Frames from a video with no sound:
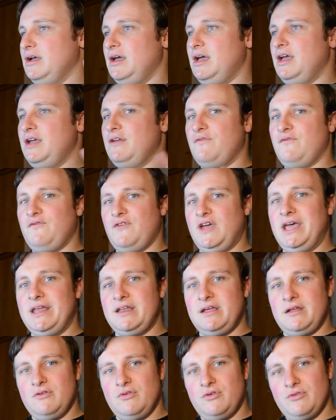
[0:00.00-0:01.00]
a
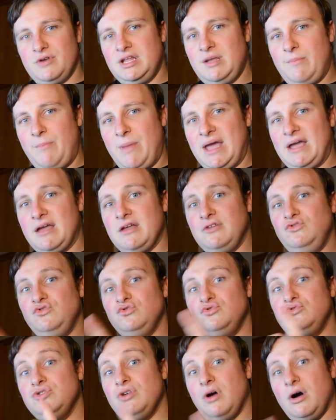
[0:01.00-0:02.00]
fan and already a backer,
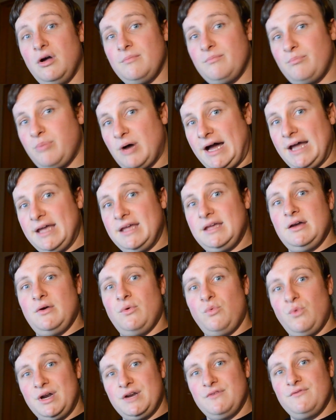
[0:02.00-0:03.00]
do not buy
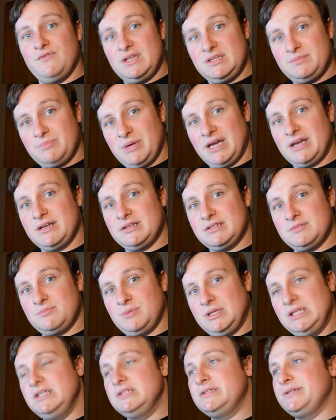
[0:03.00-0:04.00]
one of these packages.
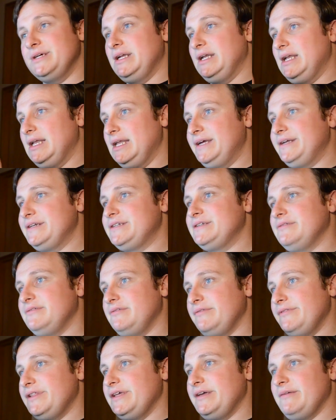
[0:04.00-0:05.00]
Please let
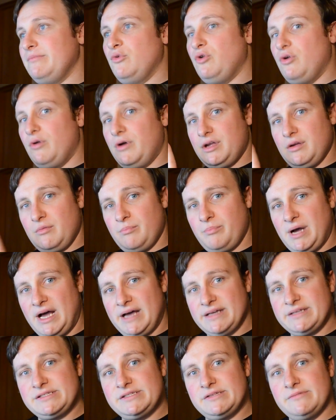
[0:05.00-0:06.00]
them or
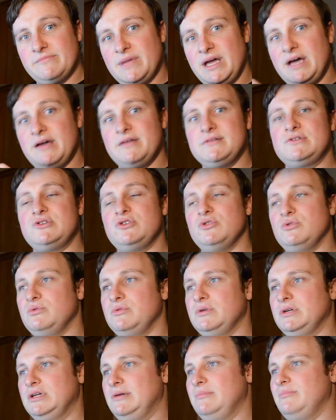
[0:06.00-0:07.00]
pass them out
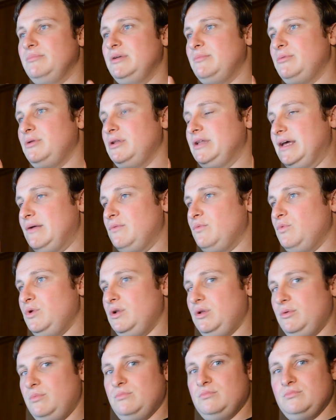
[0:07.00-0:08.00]
to people that
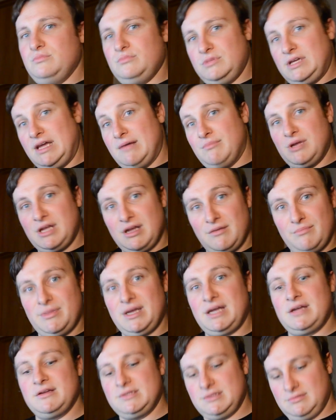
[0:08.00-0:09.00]
can become
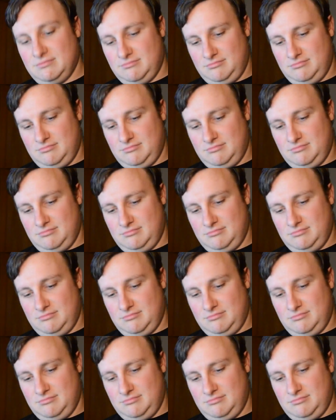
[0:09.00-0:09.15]
backers.